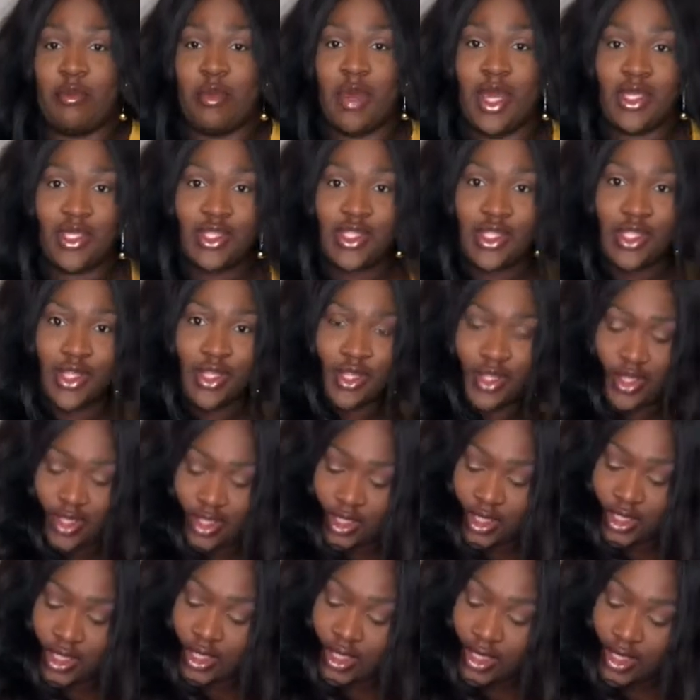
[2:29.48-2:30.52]

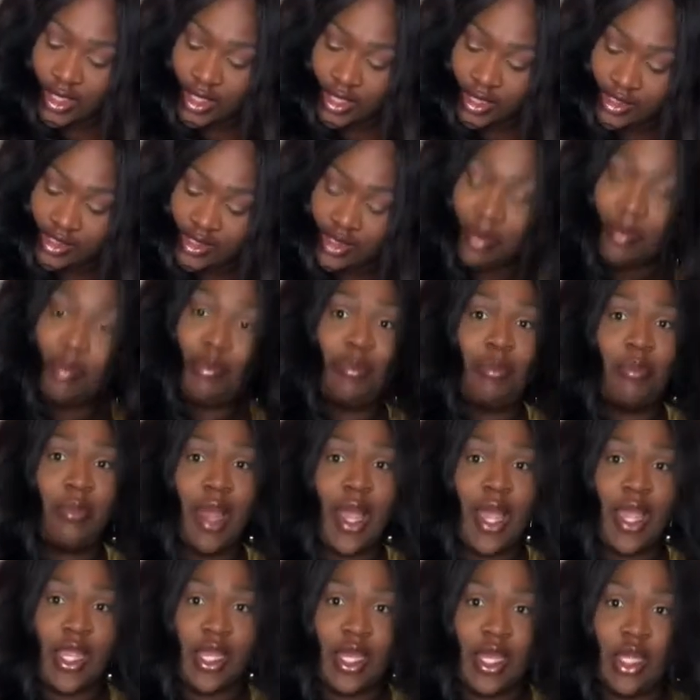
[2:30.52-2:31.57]
mustard is
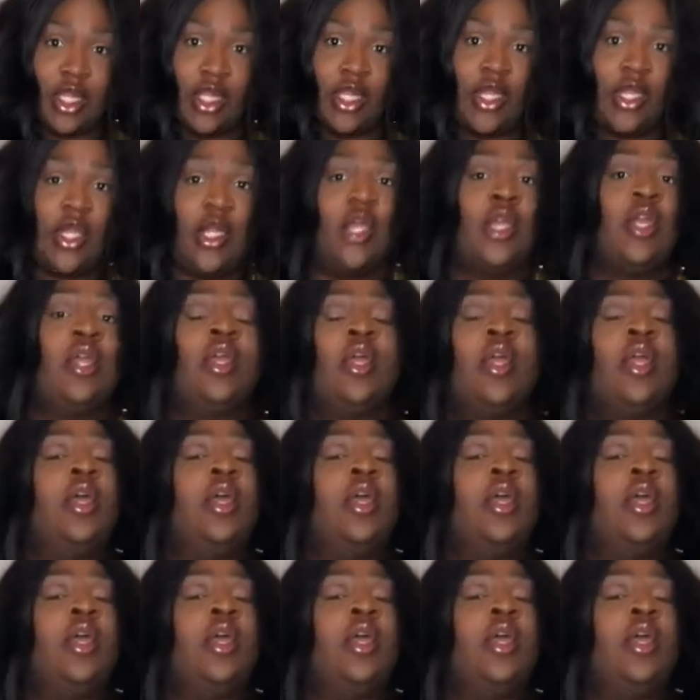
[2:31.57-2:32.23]
my color.